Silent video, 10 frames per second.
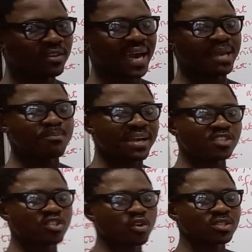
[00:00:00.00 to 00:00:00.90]
that I
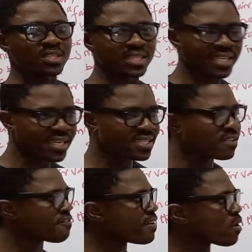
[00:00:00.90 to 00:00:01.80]
mentioned 3
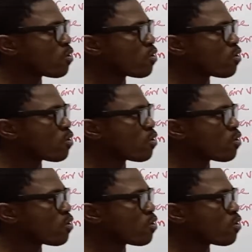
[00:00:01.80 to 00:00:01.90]
different